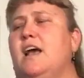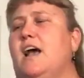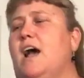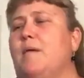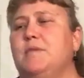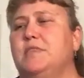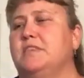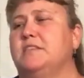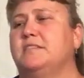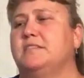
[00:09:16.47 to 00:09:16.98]
I
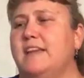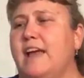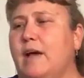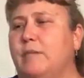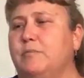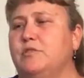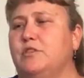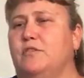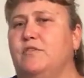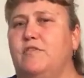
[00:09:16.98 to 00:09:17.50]
mean, the
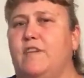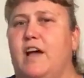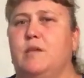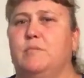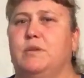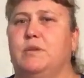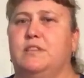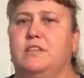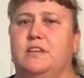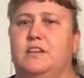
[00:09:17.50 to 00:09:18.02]
snaps are fine,
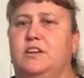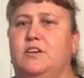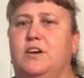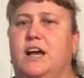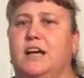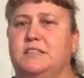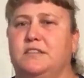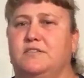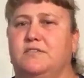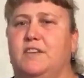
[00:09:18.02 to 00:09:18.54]
but then, you know,
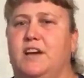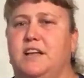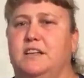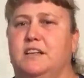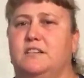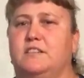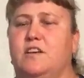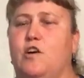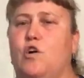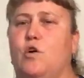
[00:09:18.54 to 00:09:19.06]
has to find
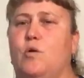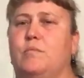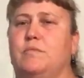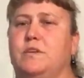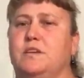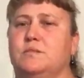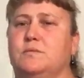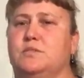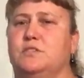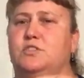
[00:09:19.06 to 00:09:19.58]
its home.
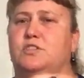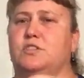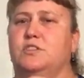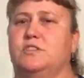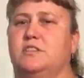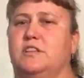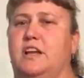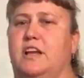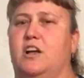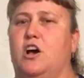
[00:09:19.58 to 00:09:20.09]
These ones
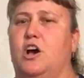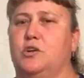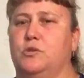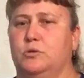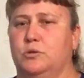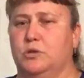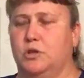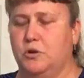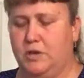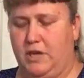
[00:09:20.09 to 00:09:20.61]
just like auto
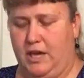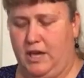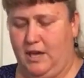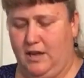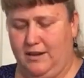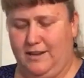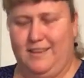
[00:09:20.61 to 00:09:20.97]
locate.